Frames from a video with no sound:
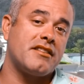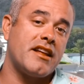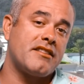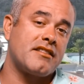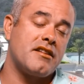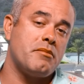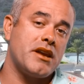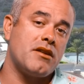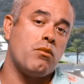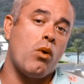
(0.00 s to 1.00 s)
and that's gonna
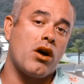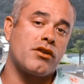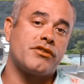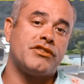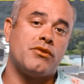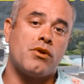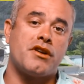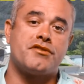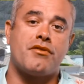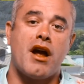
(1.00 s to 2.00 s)
be water, sewer,
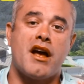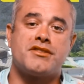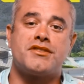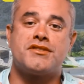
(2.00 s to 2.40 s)
and trash.